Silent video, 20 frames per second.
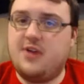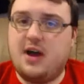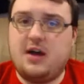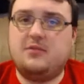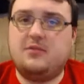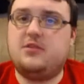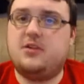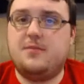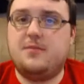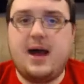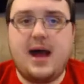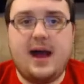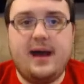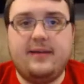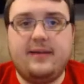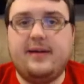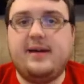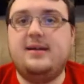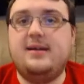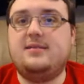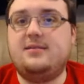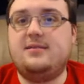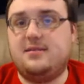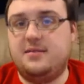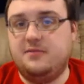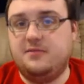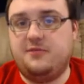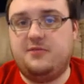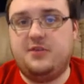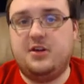found some
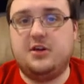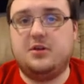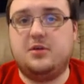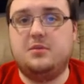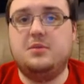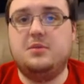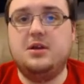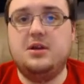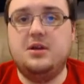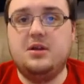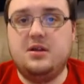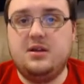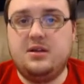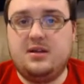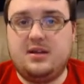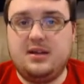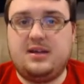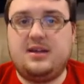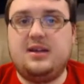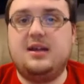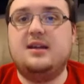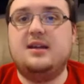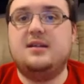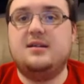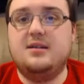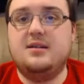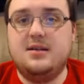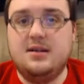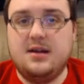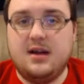highlights, some film to
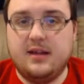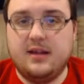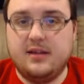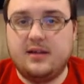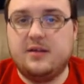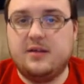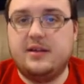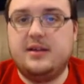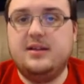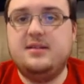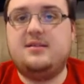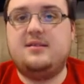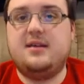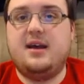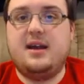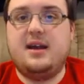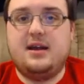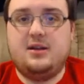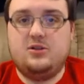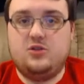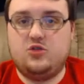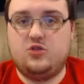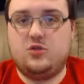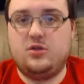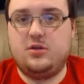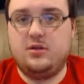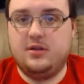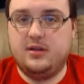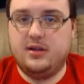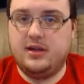get a little insight on
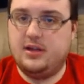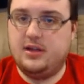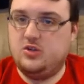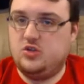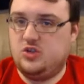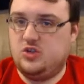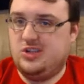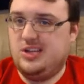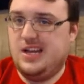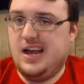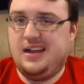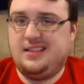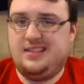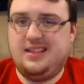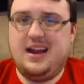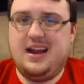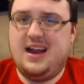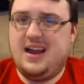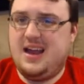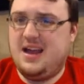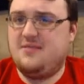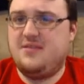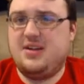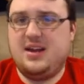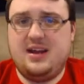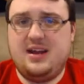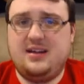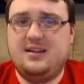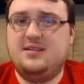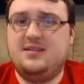Jordan Lynch. Not that I
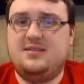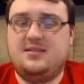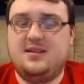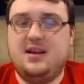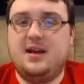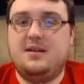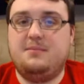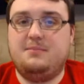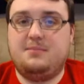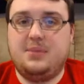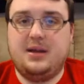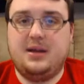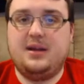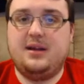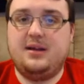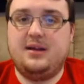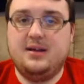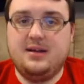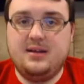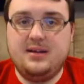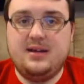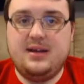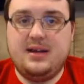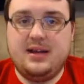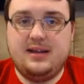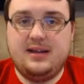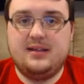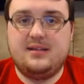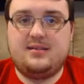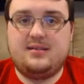haven't had insight being
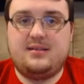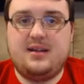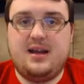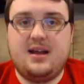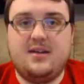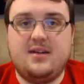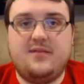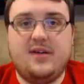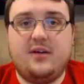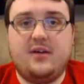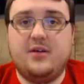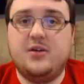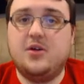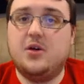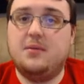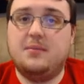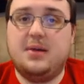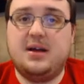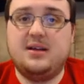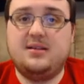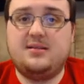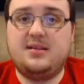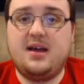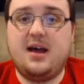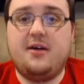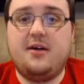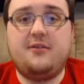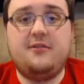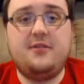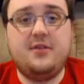in the state of Illinois
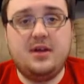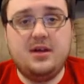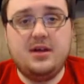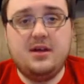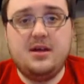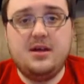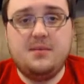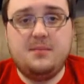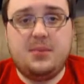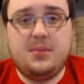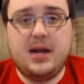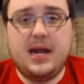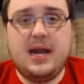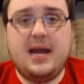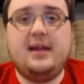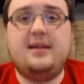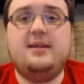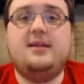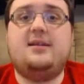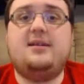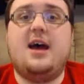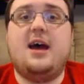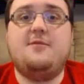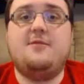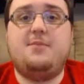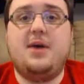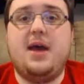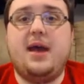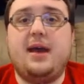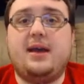myself, but I had to
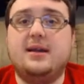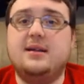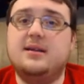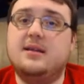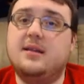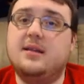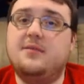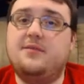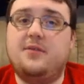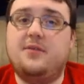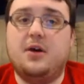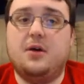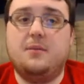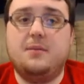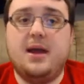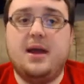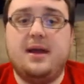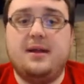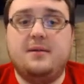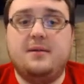dive back into the film.